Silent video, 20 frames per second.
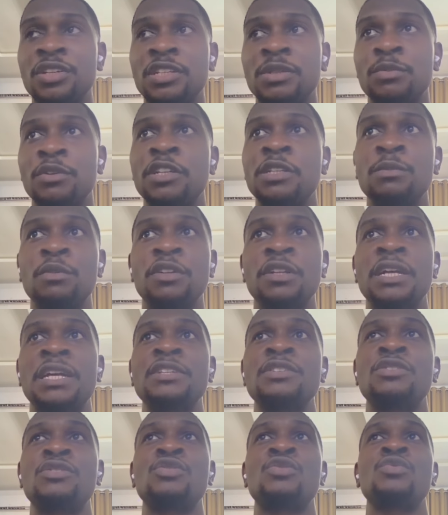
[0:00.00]
this, but anybody that
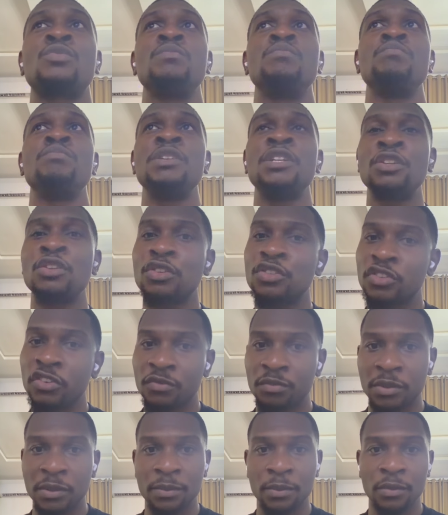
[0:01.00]
has millions of
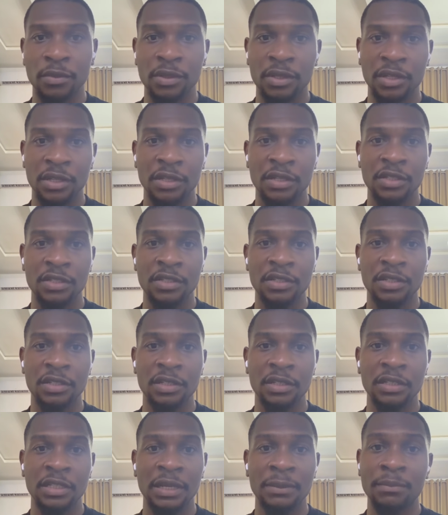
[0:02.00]
people in
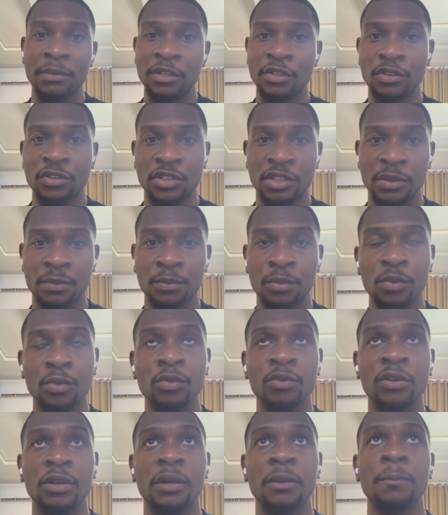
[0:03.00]
their mentorship
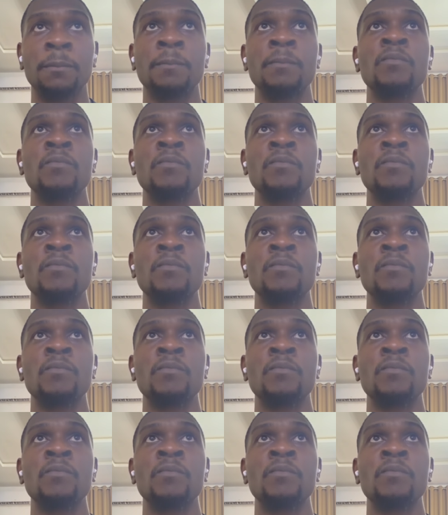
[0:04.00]
program,